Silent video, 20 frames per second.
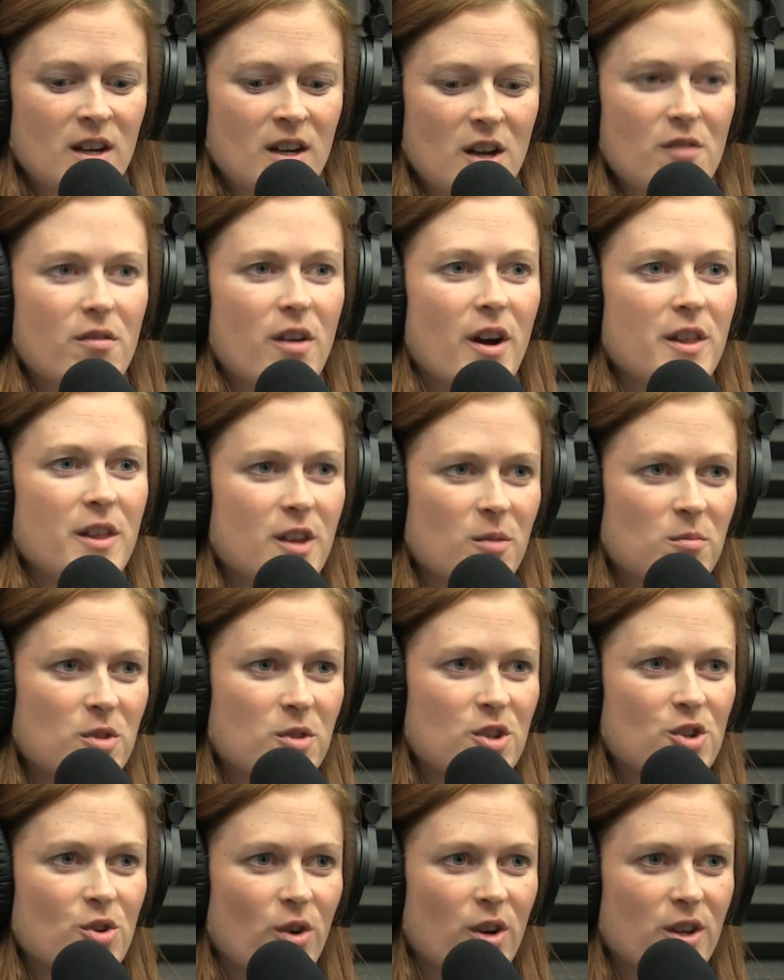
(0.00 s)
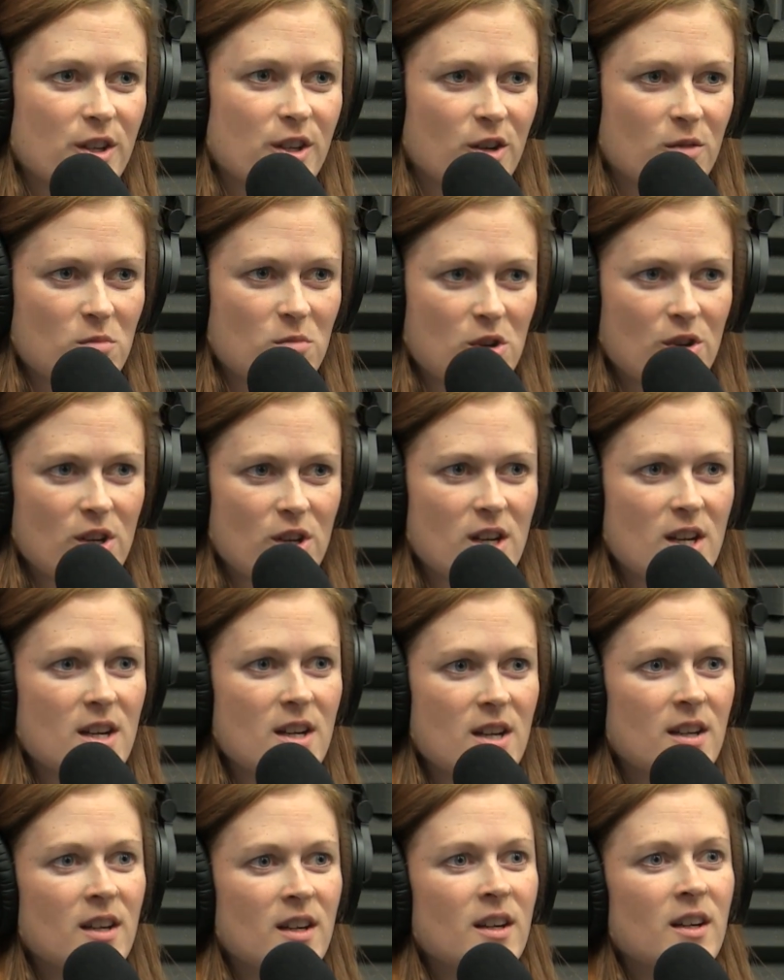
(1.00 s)
Invite them to join the
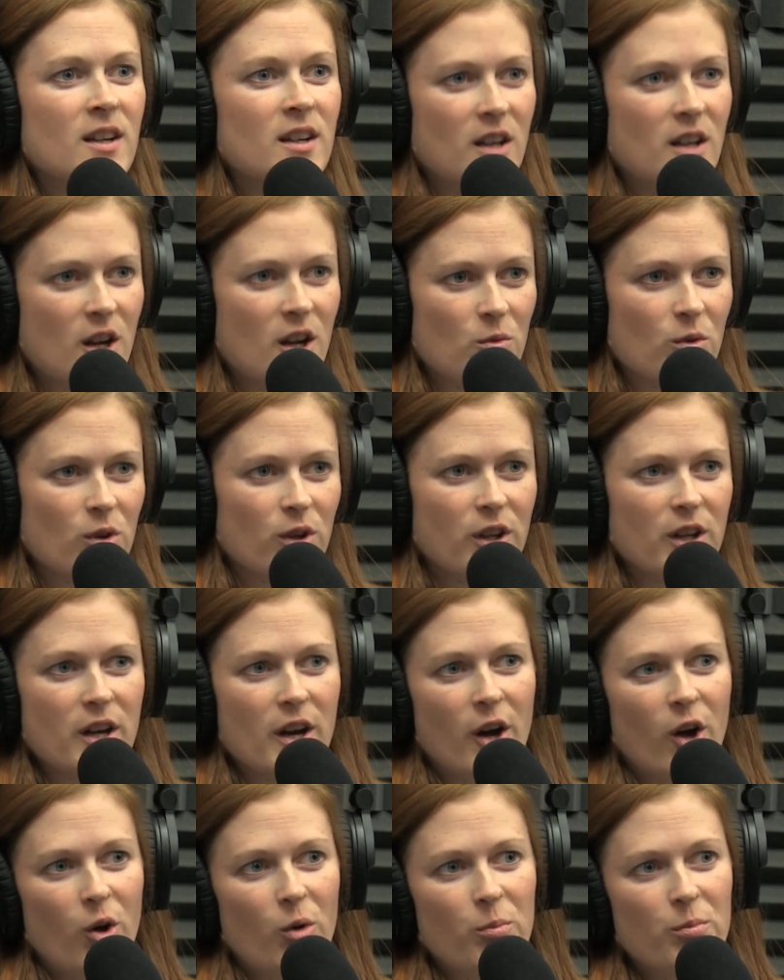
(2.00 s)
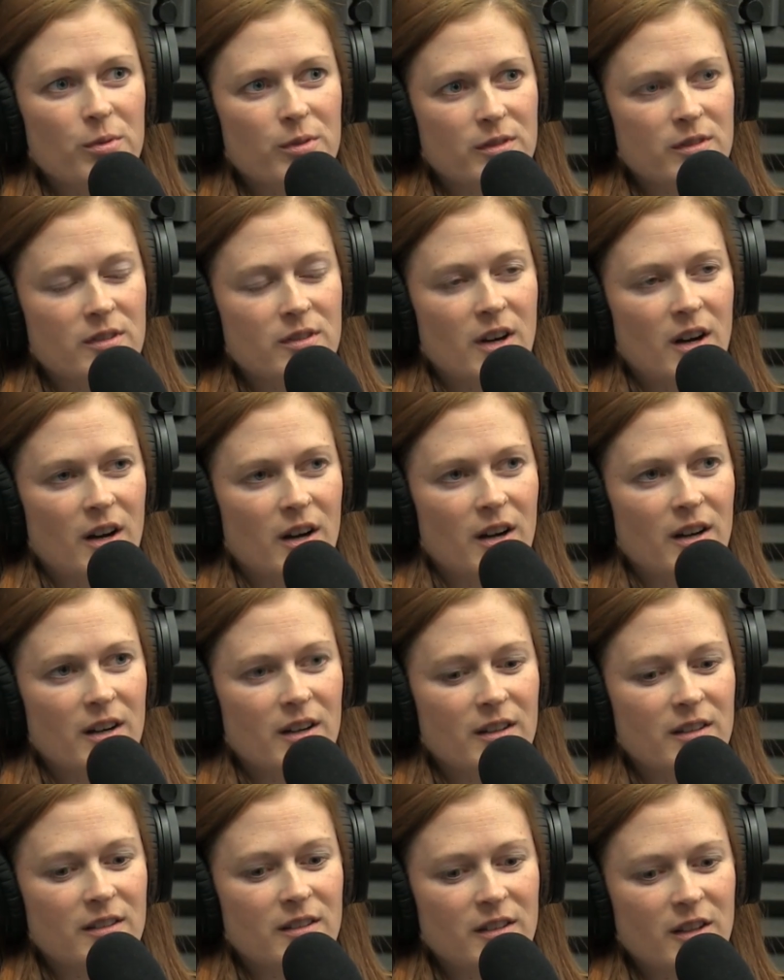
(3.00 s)
community and really help
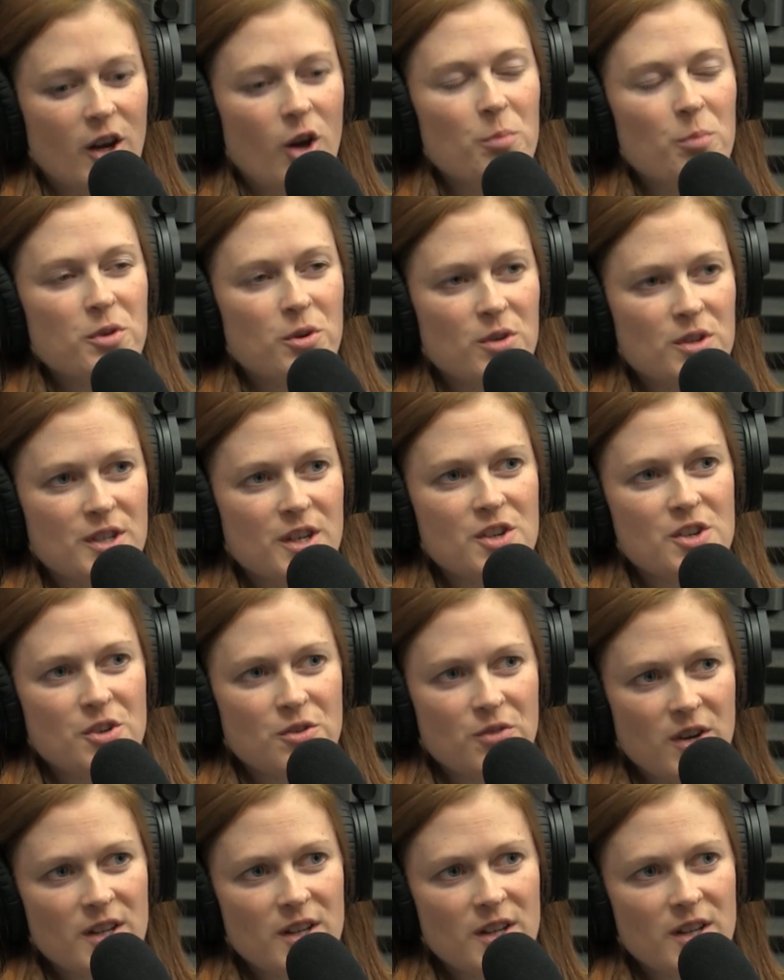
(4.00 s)
uh, help your retention